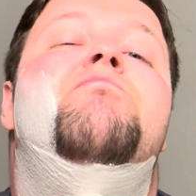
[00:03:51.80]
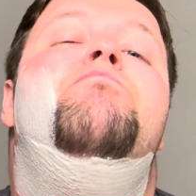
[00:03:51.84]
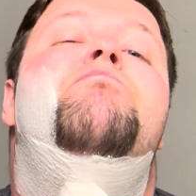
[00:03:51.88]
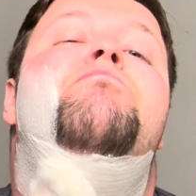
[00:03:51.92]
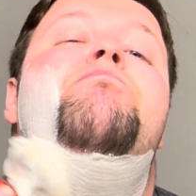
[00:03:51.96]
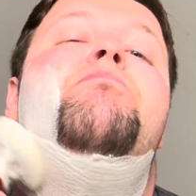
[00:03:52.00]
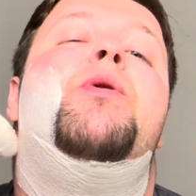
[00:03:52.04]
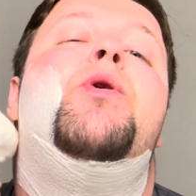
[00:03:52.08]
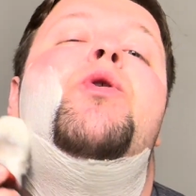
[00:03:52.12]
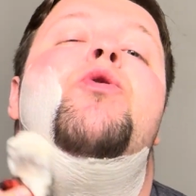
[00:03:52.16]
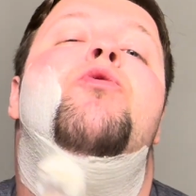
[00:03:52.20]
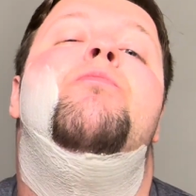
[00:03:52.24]

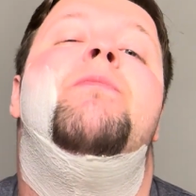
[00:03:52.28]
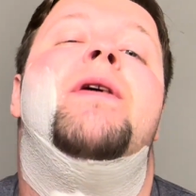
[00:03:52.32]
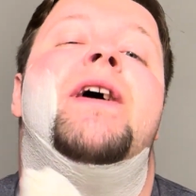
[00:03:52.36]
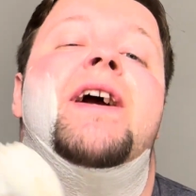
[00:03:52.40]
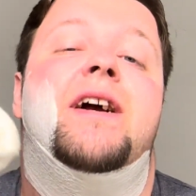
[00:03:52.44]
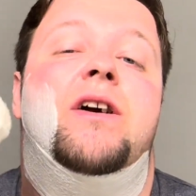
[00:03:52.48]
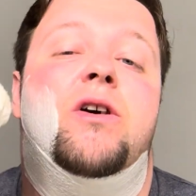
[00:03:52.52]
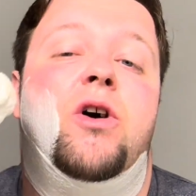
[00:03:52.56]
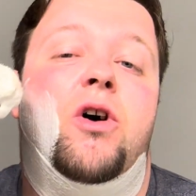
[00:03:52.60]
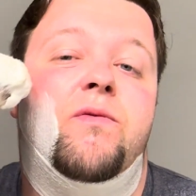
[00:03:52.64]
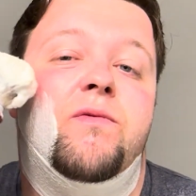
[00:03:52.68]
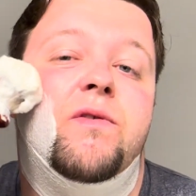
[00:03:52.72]

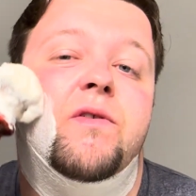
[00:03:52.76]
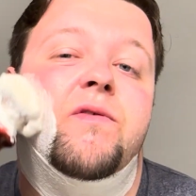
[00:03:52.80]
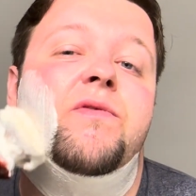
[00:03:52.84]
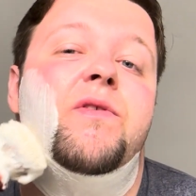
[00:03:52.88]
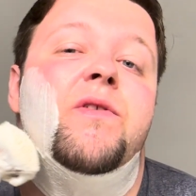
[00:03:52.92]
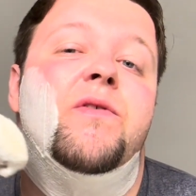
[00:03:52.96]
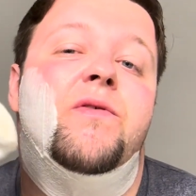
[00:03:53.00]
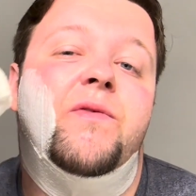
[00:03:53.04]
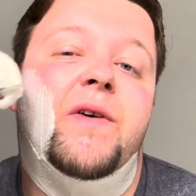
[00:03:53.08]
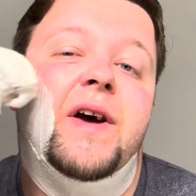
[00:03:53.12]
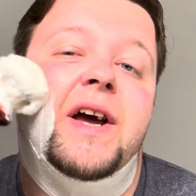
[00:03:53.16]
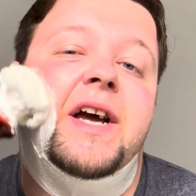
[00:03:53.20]
booming off of the
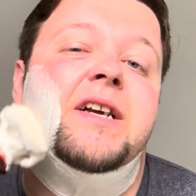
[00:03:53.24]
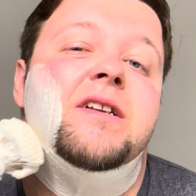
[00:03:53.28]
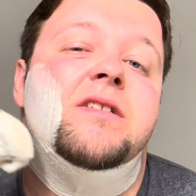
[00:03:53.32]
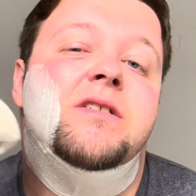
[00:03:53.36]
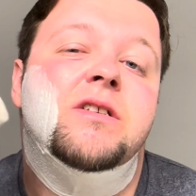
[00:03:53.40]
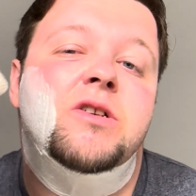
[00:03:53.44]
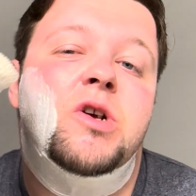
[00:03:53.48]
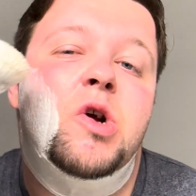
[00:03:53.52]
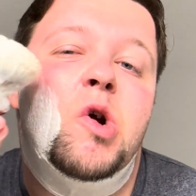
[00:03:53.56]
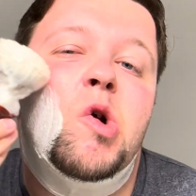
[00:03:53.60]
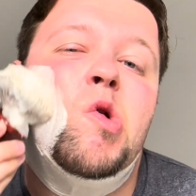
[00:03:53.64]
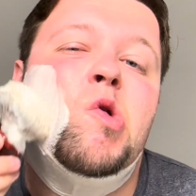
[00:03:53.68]

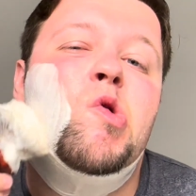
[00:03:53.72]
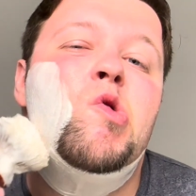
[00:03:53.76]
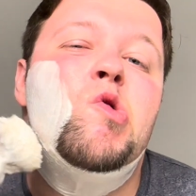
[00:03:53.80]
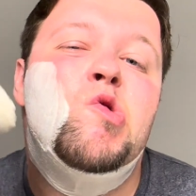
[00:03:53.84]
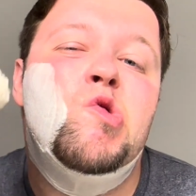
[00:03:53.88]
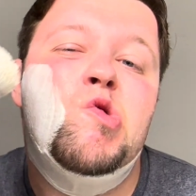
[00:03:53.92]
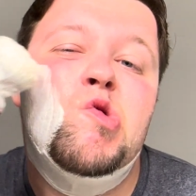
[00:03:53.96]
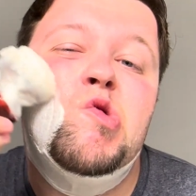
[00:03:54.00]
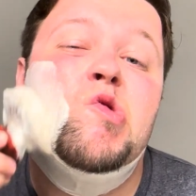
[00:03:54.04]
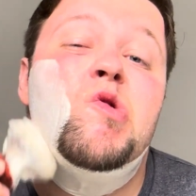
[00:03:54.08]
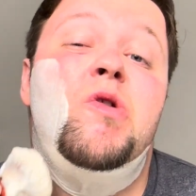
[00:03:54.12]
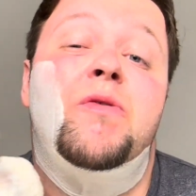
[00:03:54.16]
face.
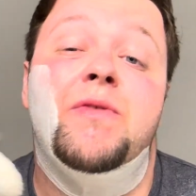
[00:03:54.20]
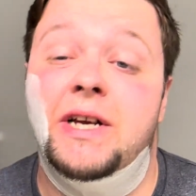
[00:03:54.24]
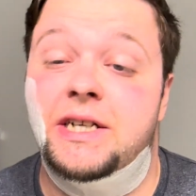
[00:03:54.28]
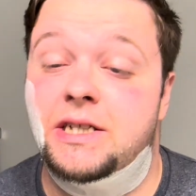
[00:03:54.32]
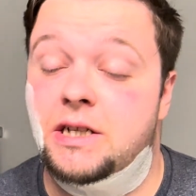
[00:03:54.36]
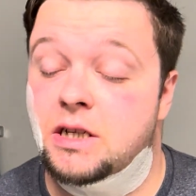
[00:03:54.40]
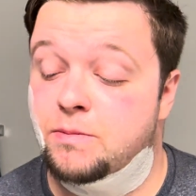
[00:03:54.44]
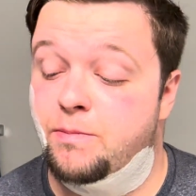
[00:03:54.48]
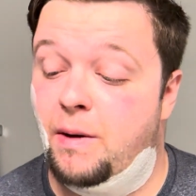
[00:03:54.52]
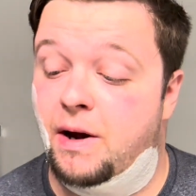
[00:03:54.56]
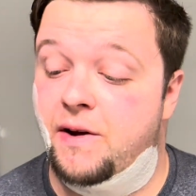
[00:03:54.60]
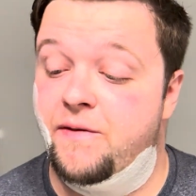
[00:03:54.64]
This
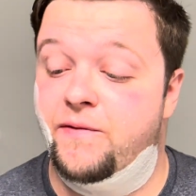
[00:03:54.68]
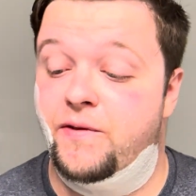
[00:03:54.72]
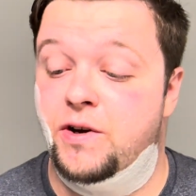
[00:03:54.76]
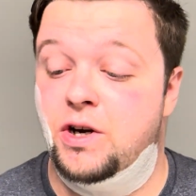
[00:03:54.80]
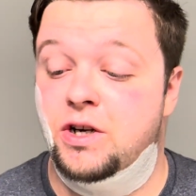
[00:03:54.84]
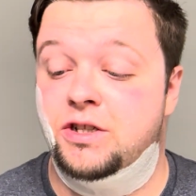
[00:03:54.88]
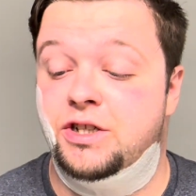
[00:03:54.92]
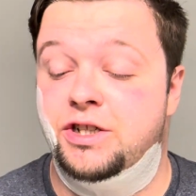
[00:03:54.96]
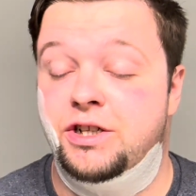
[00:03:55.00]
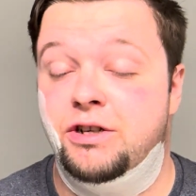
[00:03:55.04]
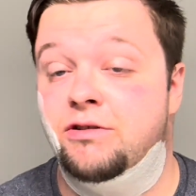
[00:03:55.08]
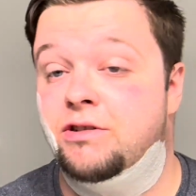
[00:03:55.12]
is my
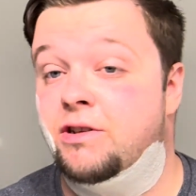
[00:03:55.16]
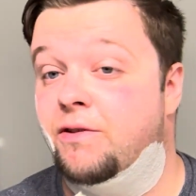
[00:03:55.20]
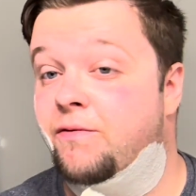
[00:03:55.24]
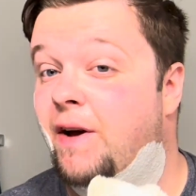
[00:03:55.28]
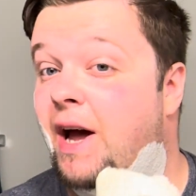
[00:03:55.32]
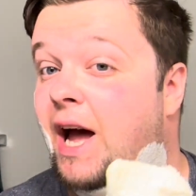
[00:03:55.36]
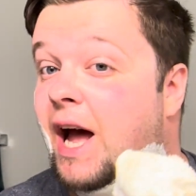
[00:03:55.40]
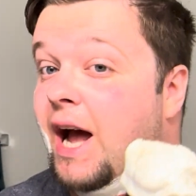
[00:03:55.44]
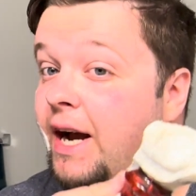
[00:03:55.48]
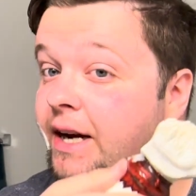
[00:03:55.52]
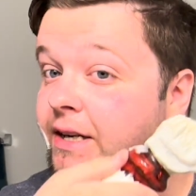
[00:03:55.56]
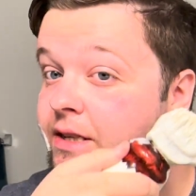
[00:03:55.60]
first use of
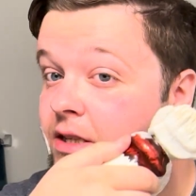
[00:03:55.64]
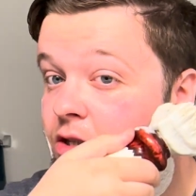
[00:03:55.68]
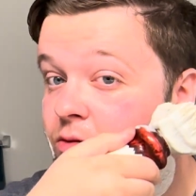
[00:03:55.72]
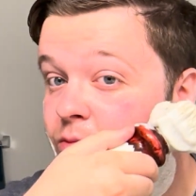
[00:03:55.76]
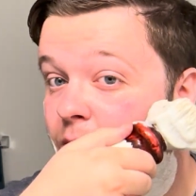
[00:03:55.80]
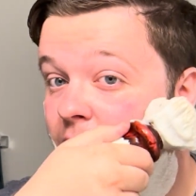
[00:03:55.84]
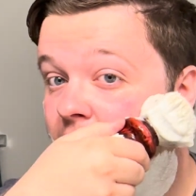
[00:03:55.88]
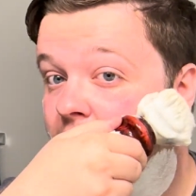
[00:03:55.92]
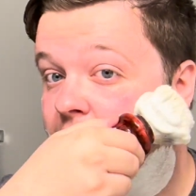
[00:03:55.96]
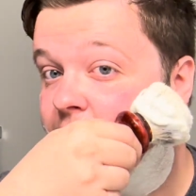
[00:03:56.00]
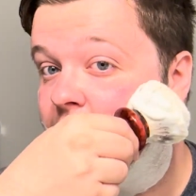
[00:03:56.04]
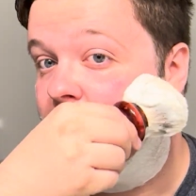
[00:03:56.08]
HAGS as
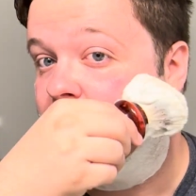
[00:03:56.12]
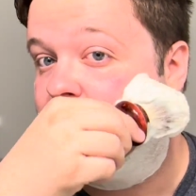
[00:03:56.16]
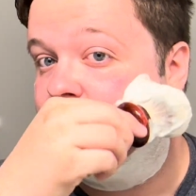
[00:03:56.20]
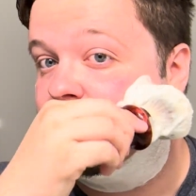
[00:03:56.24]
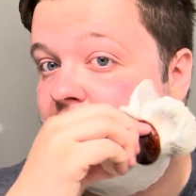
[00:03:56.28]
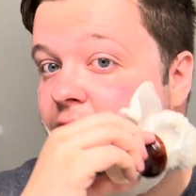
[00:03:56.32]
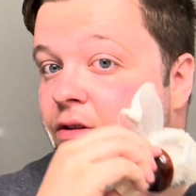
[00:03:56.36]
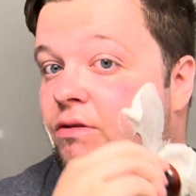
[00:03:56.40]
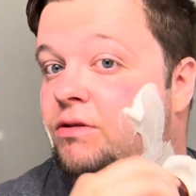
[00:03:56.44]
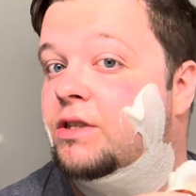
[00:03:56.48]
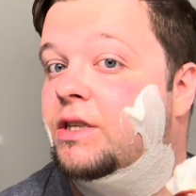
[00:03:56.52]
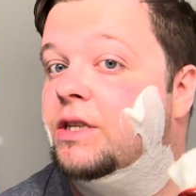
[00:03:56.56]
well. I've never
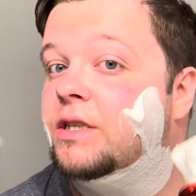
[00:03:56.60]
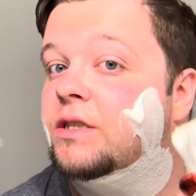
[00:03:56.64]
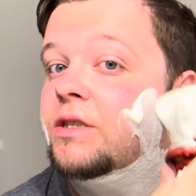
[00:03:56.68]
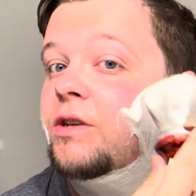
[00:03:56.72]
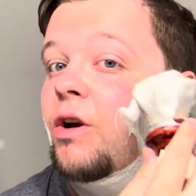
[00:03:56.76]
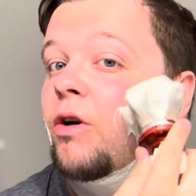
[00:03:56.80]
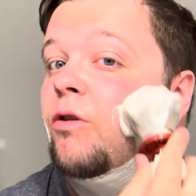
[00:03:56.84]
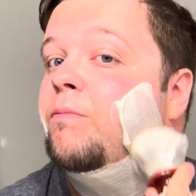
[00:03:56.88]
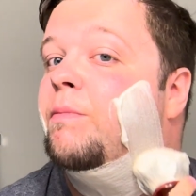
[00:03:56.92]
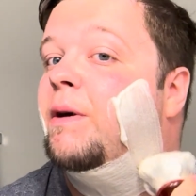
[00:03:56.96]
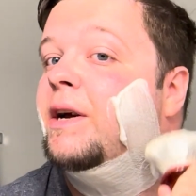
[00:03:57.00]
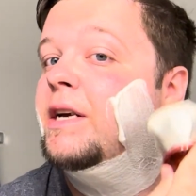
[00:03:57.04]
used this
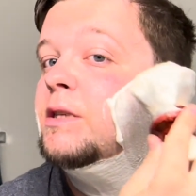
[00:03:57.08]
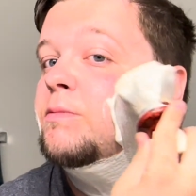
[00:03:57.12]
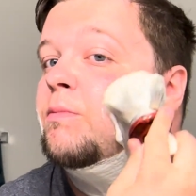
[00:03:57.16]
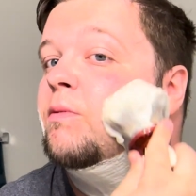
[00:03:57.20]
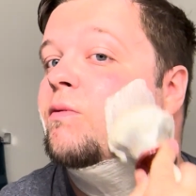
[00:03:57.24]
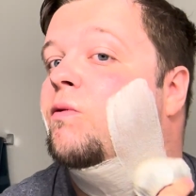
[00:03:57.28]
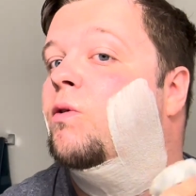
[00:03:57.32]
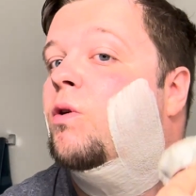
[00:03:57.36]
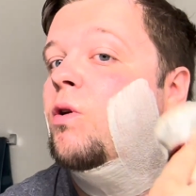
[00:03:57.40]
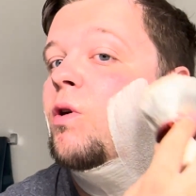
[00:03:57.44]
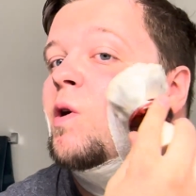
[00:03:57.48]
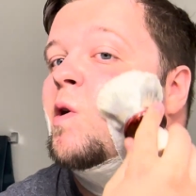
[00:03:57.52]
soap base
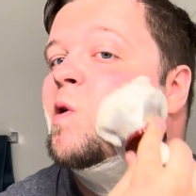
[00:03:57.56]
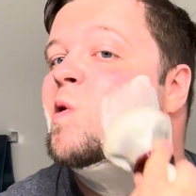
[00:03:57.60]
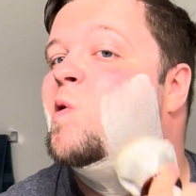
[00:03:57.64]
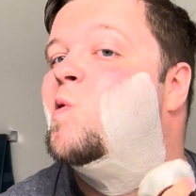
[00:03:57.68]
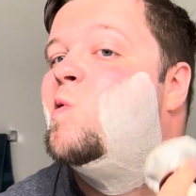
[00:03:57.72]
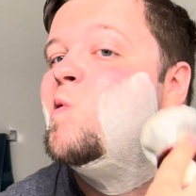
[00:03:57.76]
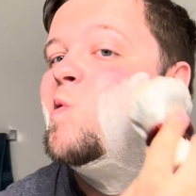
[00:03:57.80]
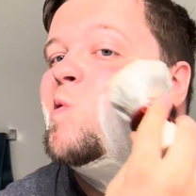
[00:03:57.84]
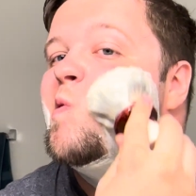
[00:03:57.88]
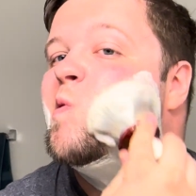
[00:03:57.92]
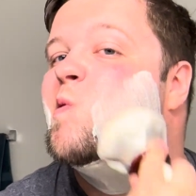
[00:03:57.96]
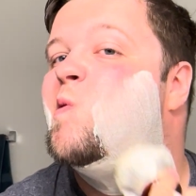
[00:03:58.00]
before,
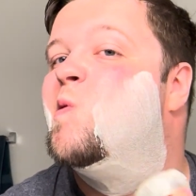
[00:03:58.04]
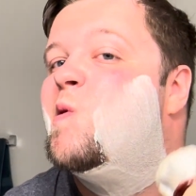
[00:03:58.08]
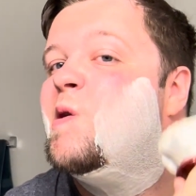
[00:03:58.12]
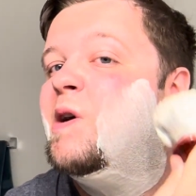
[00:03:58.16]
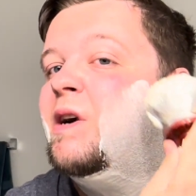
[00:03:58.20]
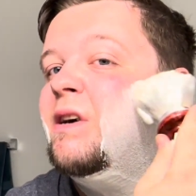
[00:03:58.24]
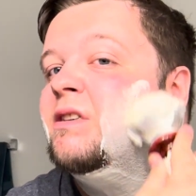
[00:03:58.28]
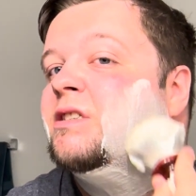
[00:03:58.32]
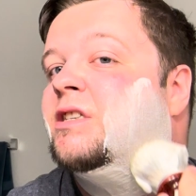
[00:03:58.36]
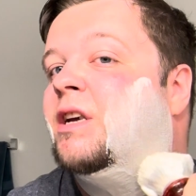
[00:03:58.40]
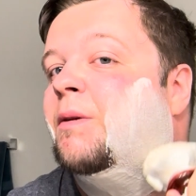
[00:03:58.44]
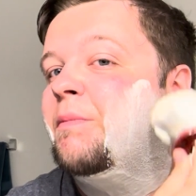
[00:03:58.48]

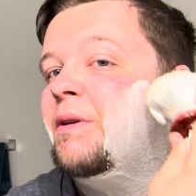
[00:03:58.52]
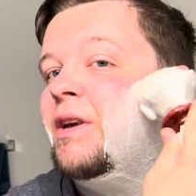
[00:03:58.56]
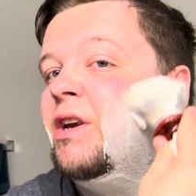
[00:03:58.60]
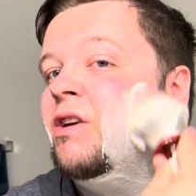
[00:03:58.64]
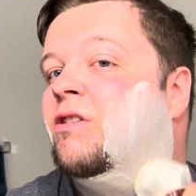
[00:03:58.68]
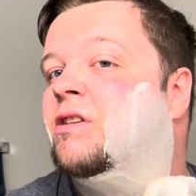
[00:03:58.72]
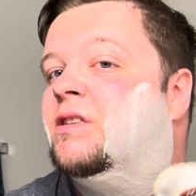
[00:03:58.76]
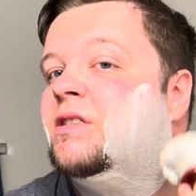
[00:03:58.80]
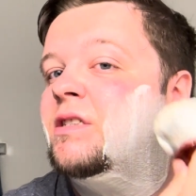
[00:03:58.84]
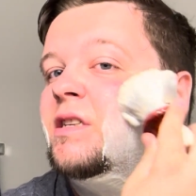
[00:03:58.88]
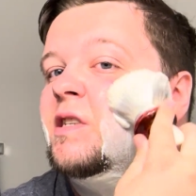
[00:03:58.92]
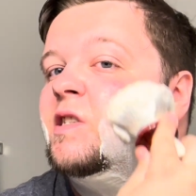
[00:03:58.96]
so I'm
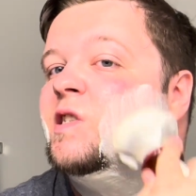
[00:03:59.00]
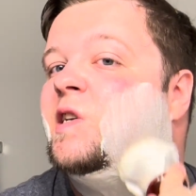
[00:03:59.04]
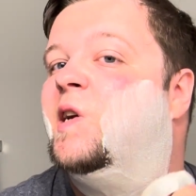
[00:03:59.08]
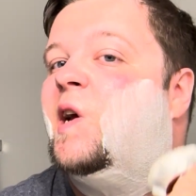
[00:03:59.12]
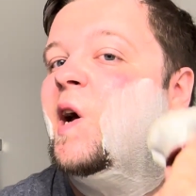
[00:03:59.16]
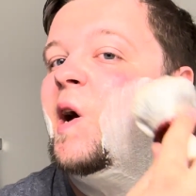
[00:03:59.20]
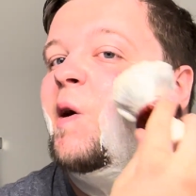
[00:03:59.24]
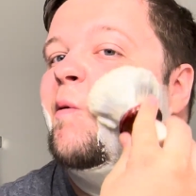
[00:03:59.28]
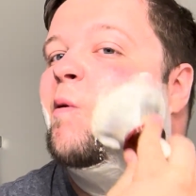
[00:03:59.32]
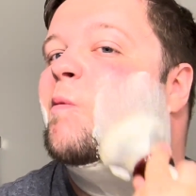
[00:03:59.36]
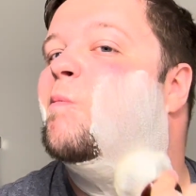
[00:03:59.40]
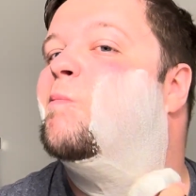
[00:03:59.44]
curious to see
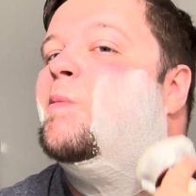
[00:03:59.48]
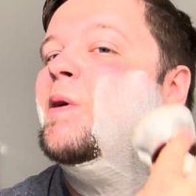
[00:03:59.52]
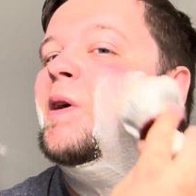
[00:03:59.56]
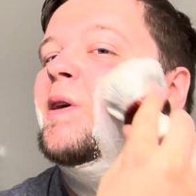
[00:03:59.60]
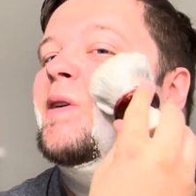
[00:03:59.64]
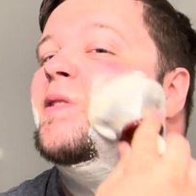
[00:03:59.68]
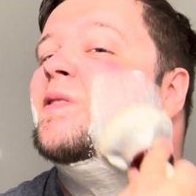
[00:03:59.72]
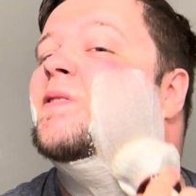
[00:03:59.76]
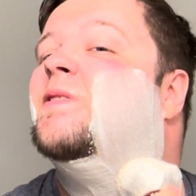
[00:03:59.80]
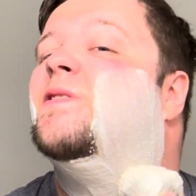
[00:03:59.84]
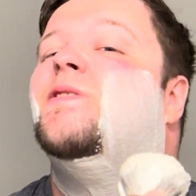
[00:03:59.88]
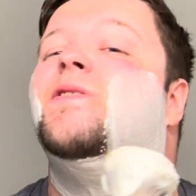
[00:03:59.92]
how it
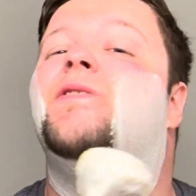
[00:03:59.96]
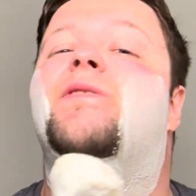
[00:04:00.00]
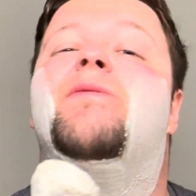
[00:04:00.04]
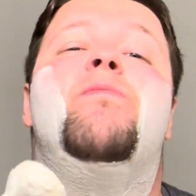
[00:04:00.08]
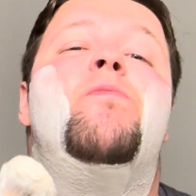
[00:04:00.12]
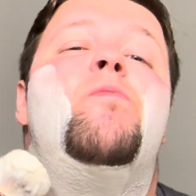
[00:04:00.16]
builds.